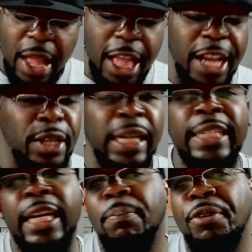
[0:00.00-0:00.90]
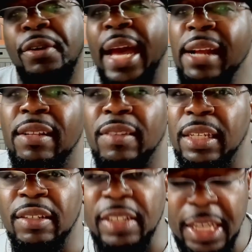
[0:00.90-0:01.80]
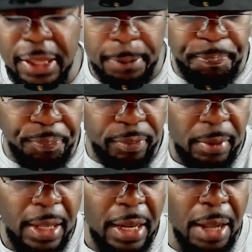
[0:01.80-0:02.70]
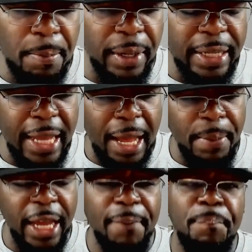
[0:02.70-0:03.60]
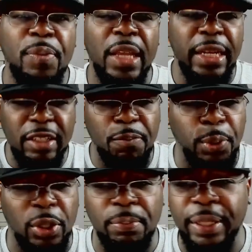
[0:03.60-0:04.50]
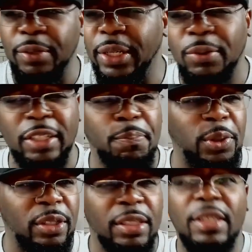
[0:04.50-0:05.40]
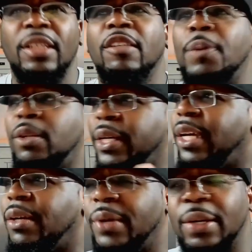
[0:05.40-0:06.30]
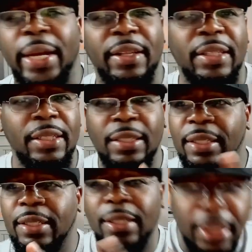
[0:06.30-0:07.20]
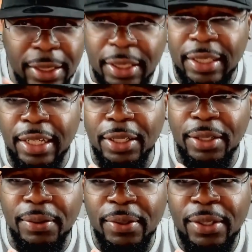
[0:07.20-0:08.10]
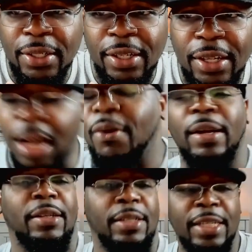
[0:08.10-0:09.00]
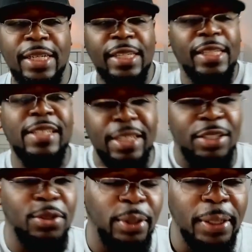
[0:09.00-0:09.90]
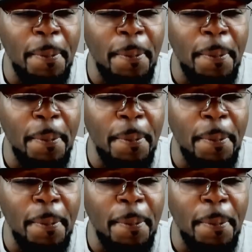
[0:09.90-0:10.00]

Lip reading: You can't downplay her acting skills either. But yeah, man, hit the spoiler button. Wait, what a spoiler? Spoiler, where you at? There you go. All right, let's get to it.